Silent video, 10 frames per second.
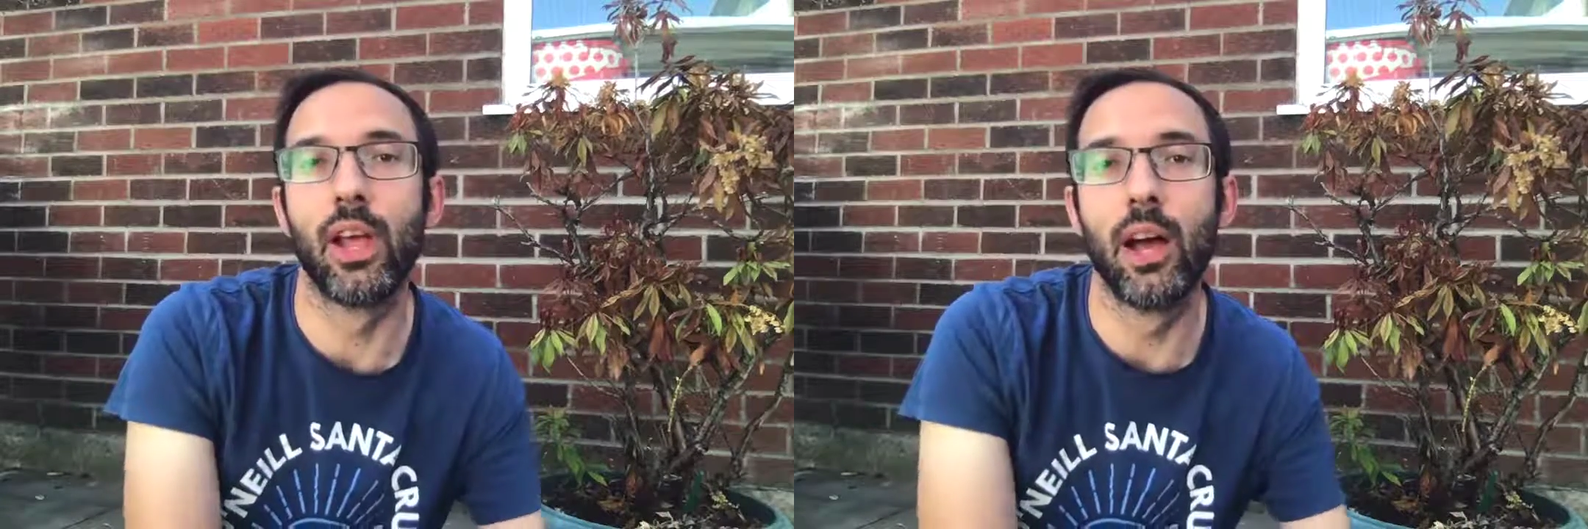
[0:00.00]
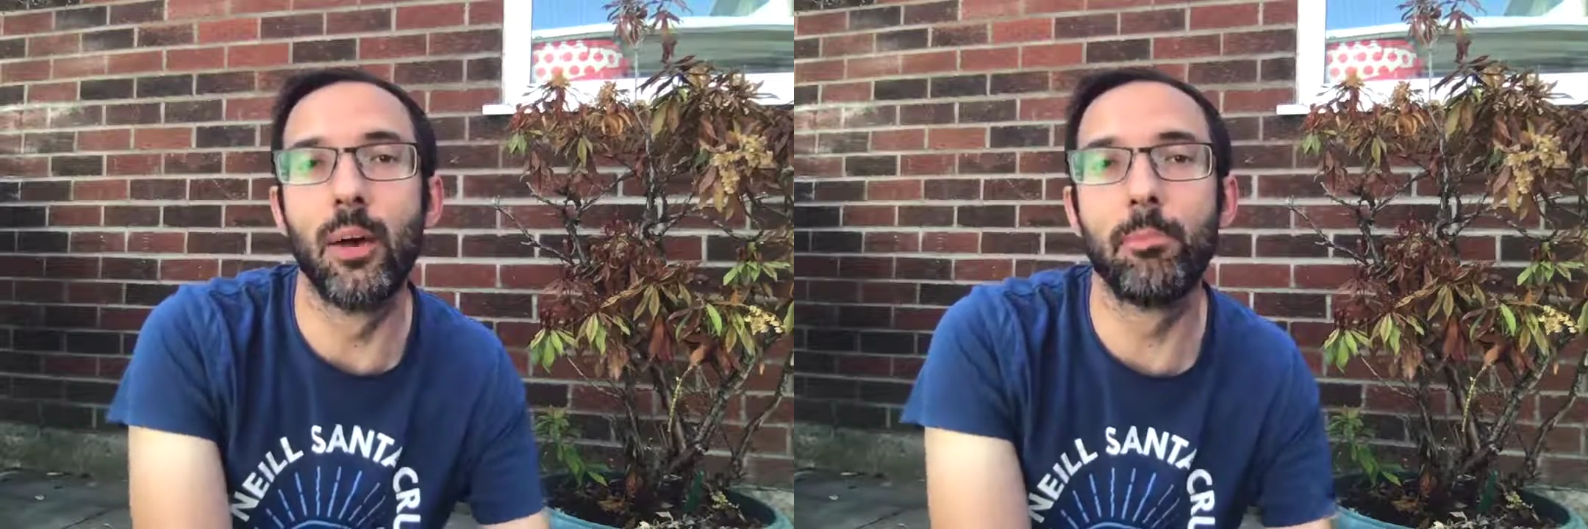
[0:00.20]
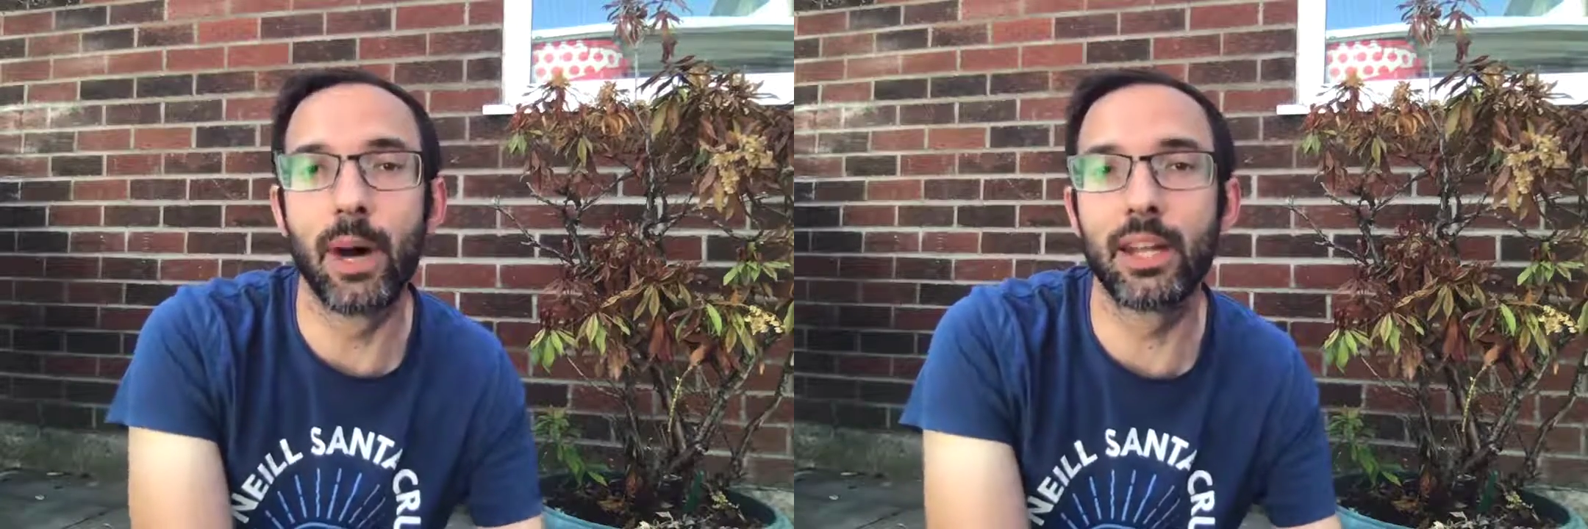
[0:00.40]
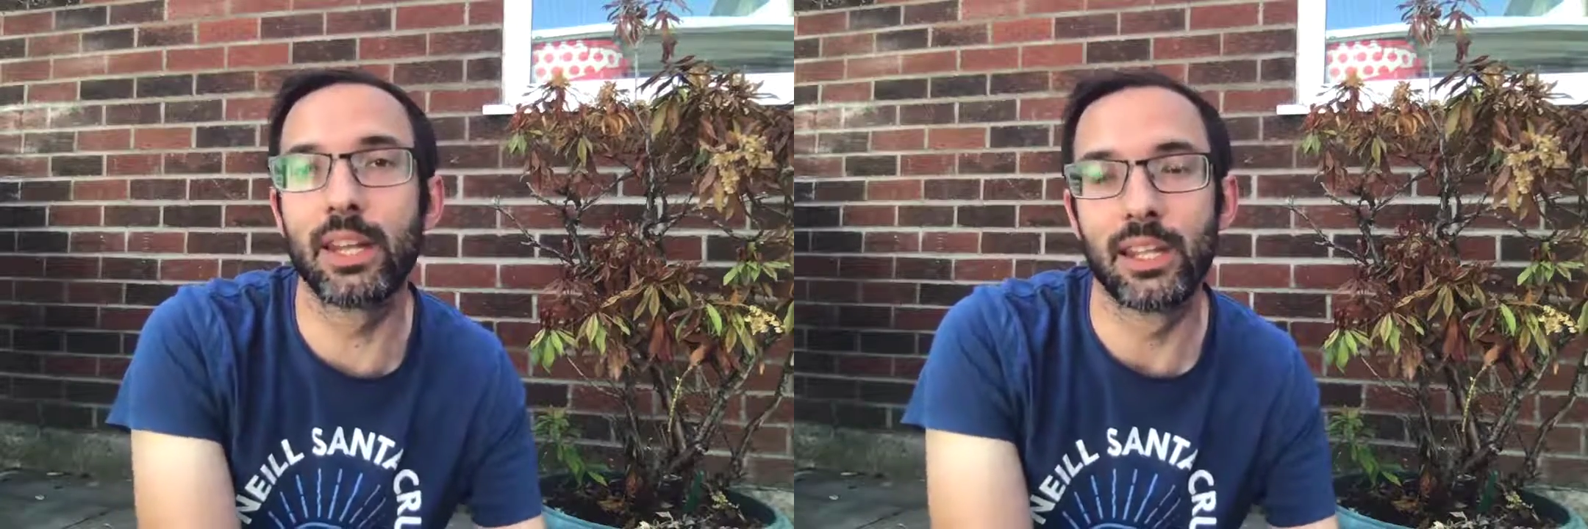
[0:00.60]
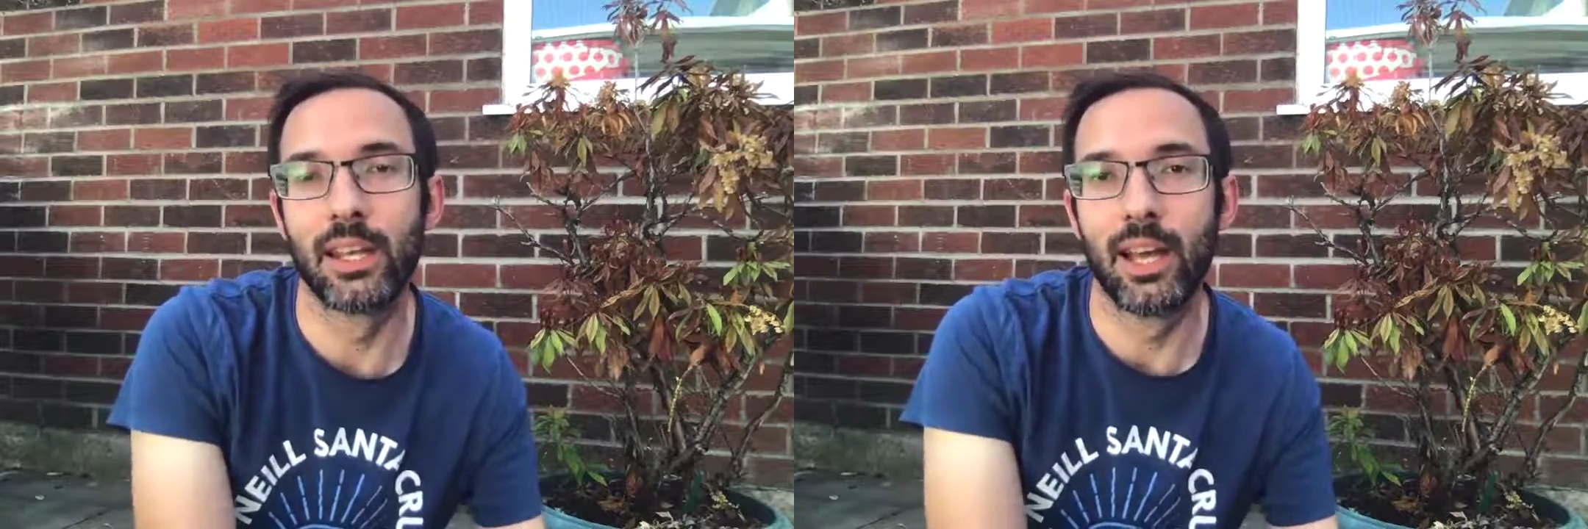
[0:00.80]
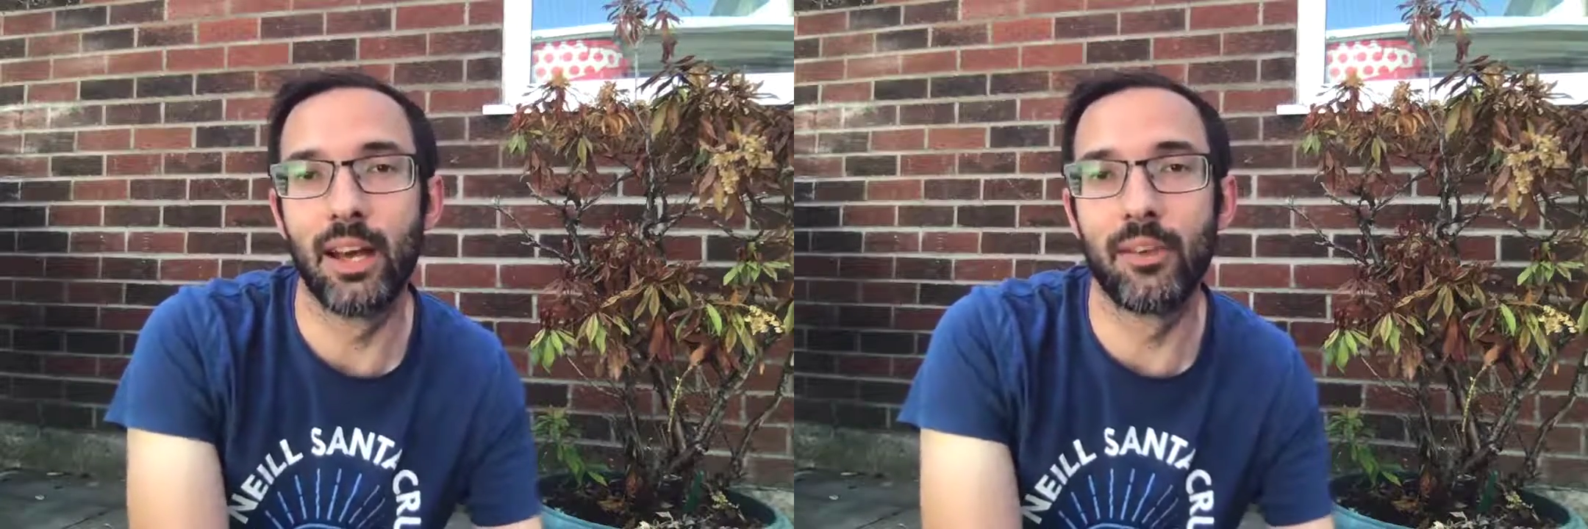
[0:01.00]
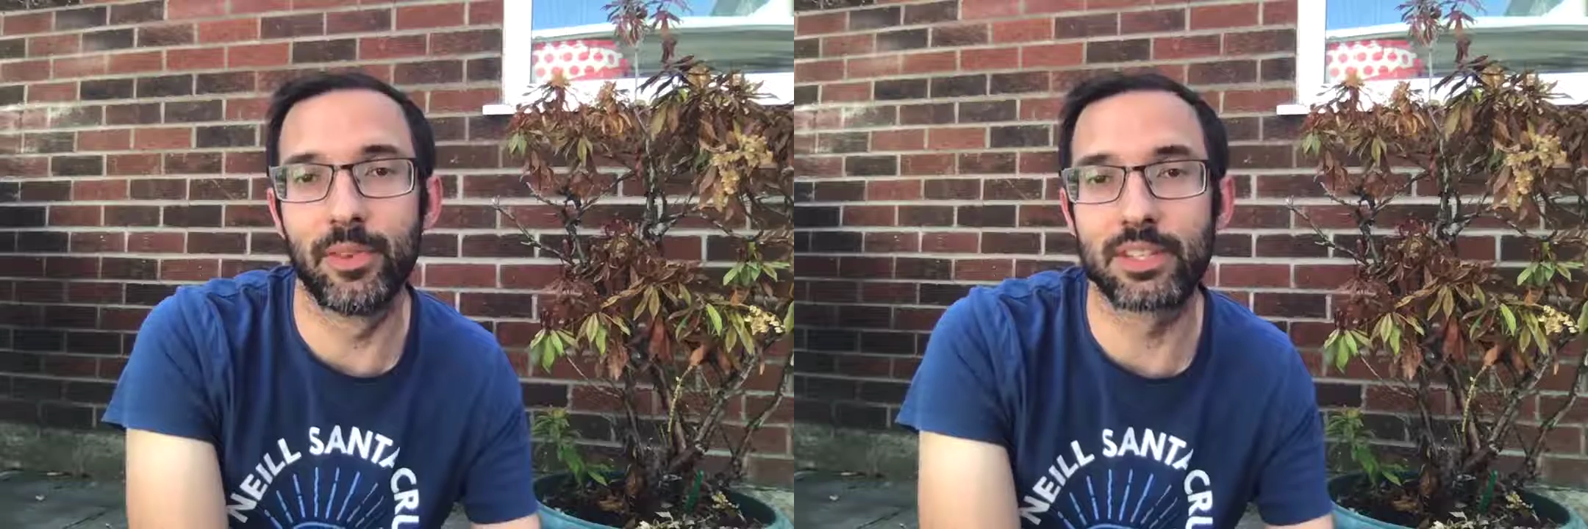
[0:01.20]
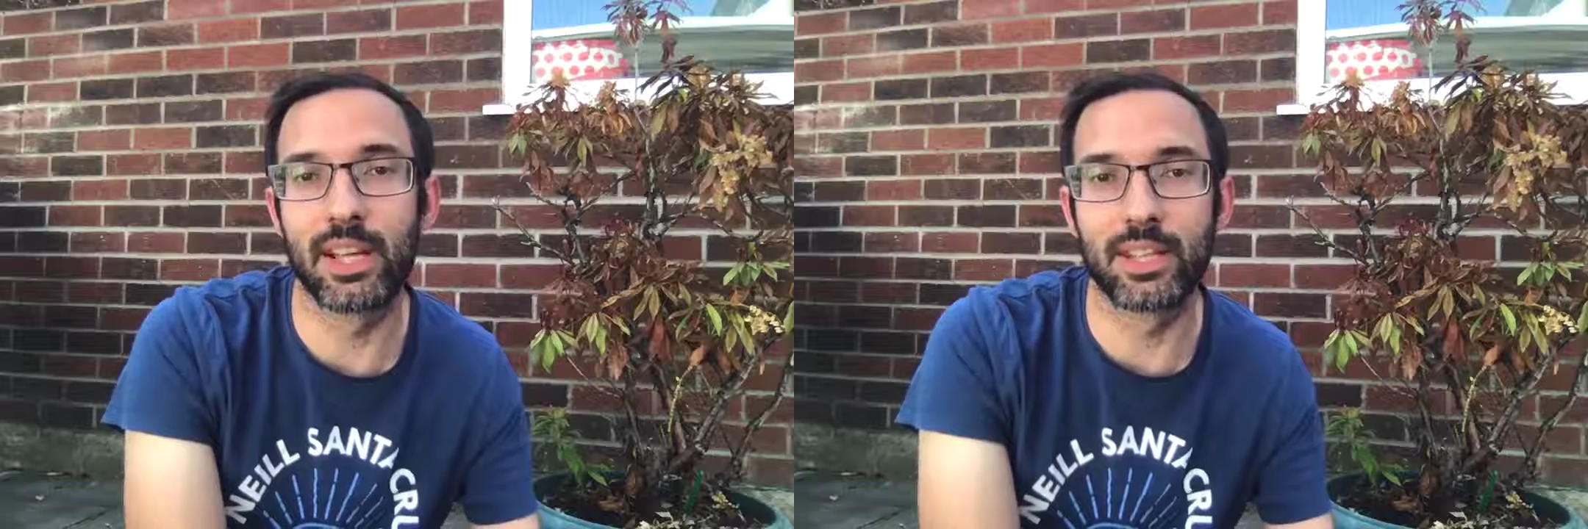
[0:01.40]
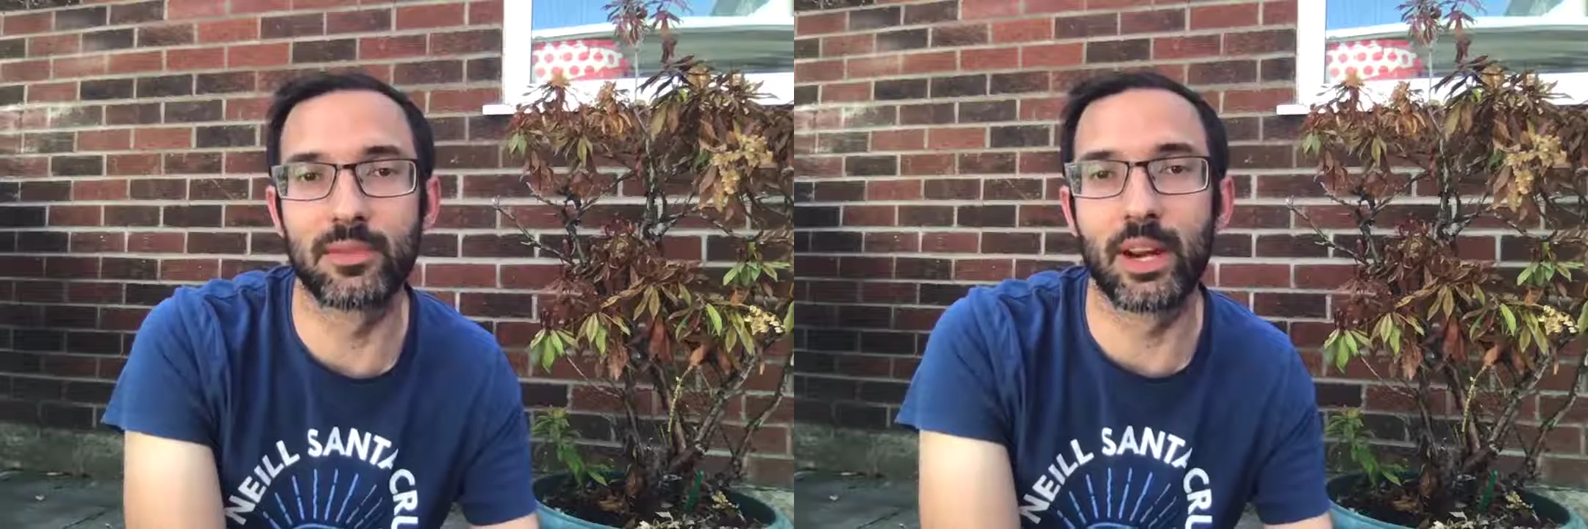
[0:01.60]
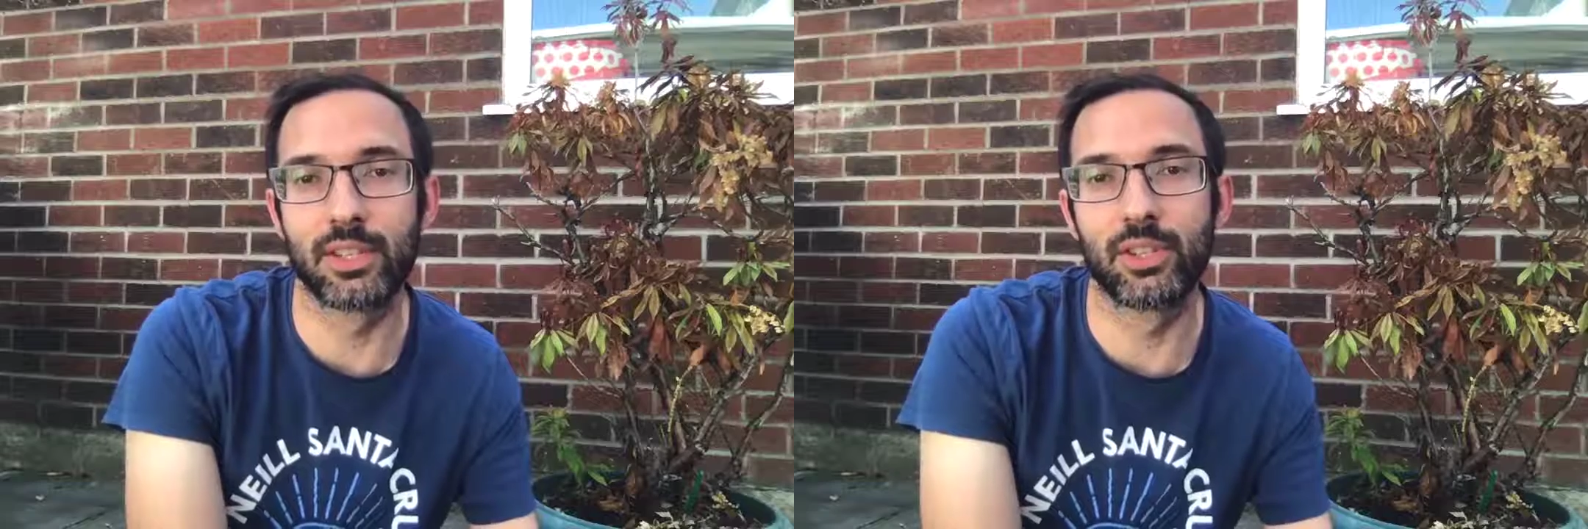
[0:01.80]
uh, money uh, for
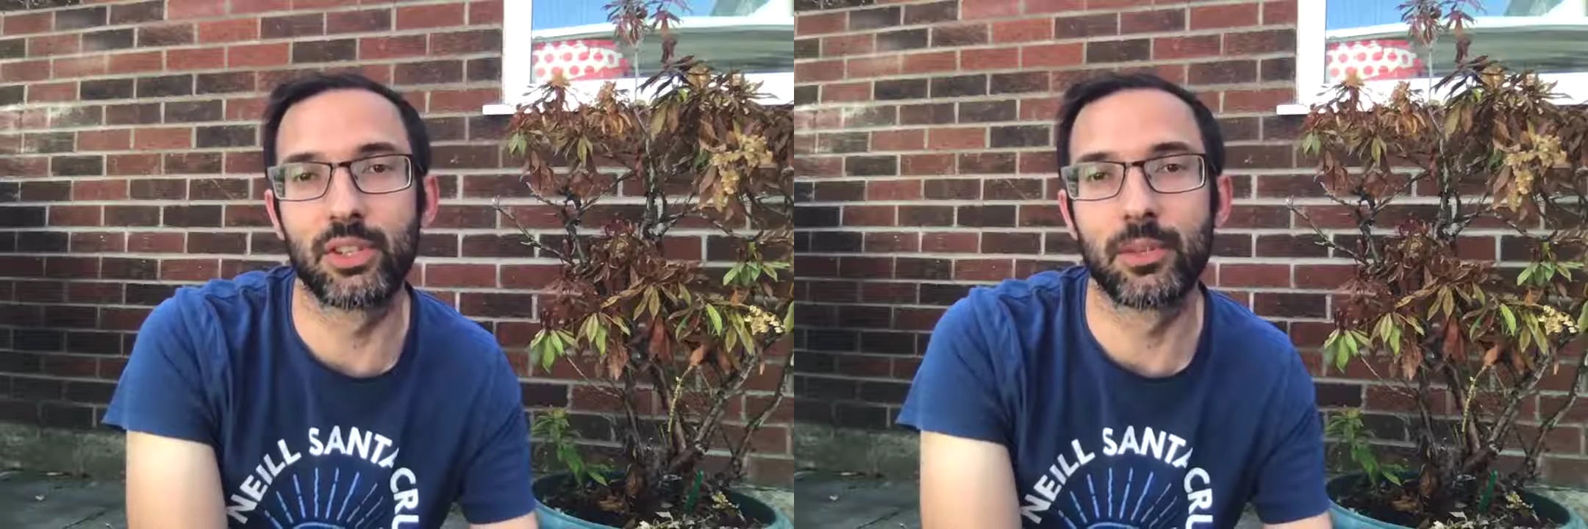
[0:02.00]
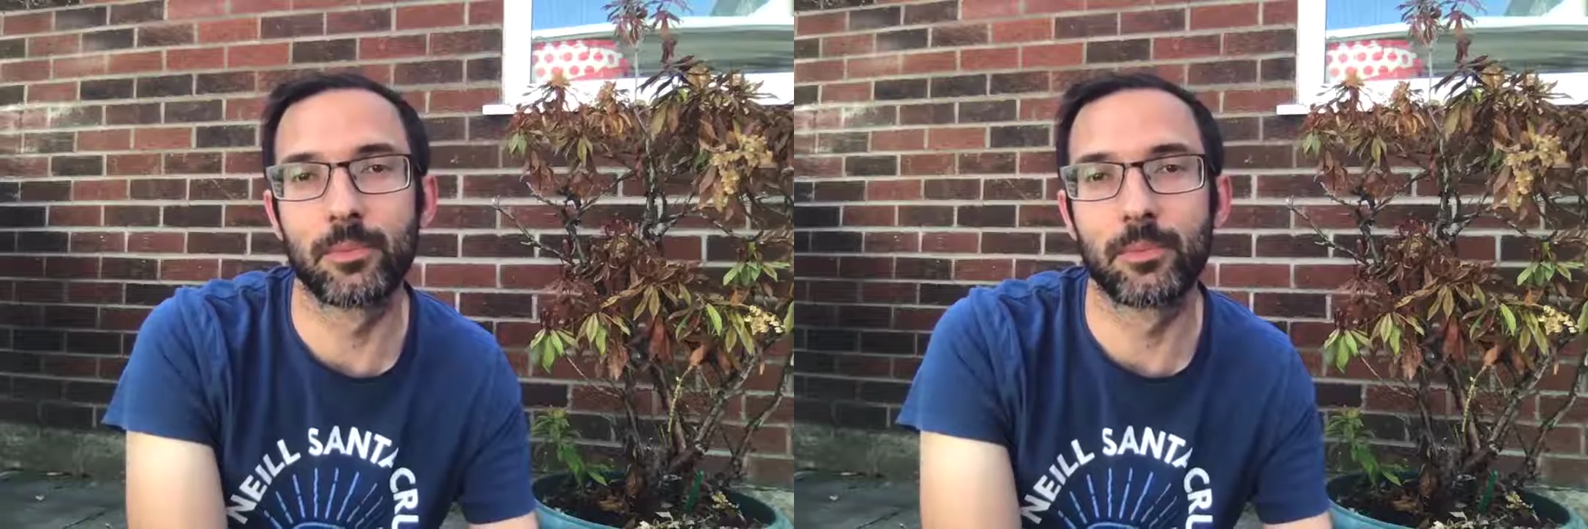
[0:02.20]
satisfaction.